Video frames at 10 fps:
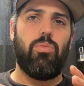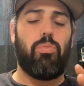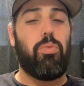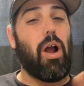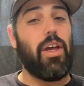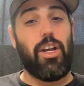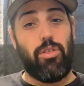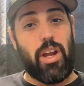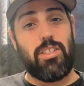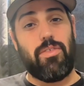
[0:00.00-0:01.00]
probably
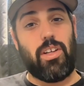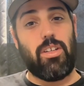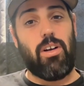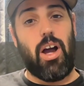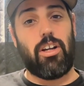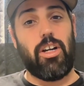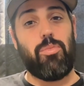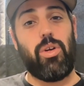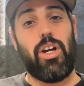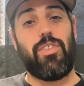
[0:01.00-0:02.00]
aggressive on the lockup.
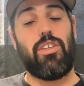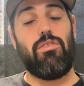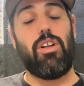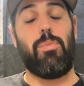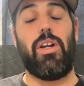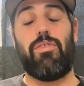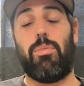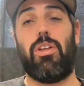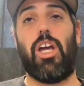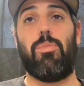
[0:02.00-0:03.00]
We left the tune-up in it
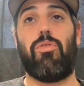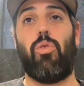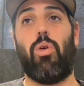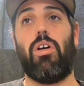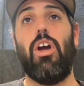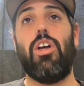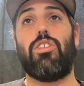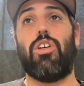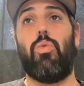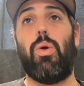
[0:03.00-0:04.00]
from the night before,
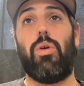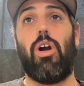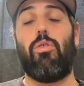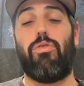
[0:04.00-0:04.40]
so we were going